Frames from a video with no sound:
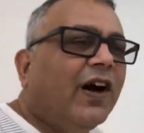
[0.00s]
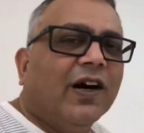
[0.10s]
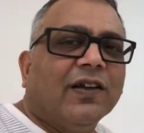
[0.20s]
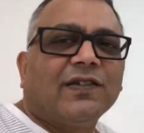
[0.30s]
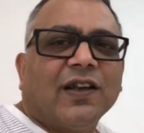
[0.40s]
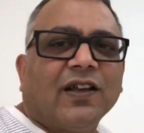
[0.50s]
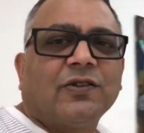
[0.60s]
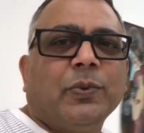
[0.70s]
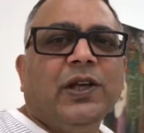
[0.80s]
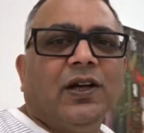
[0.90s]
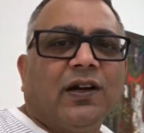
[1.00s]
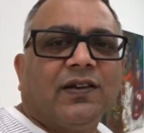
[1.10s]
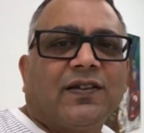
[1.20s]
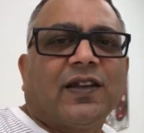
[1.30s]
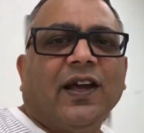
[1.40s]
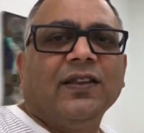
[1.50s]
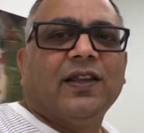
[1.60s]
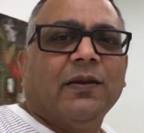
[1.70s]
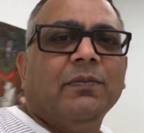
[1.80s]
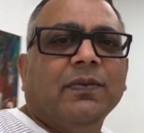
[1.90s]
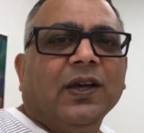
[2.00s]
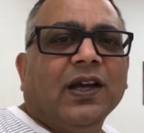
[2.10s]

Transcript: arts, as we understand them,